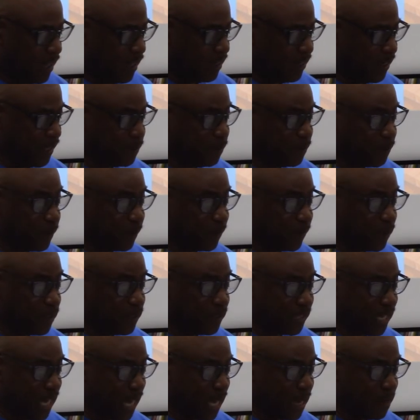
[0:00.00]
This was the
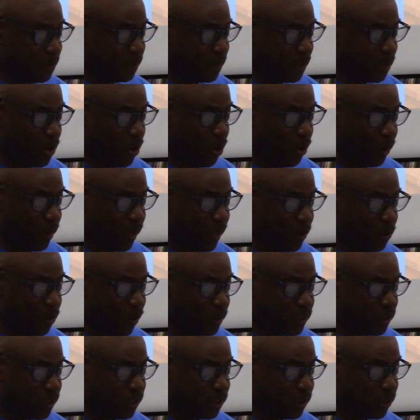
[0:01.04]
first time Corey
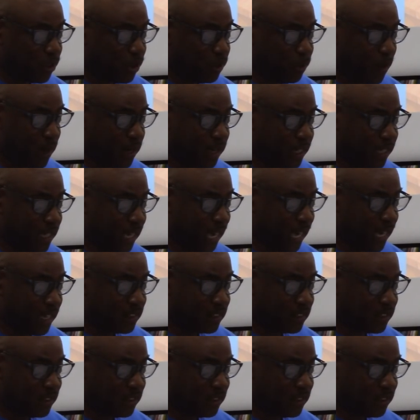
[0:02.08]
wasn't sure about a case.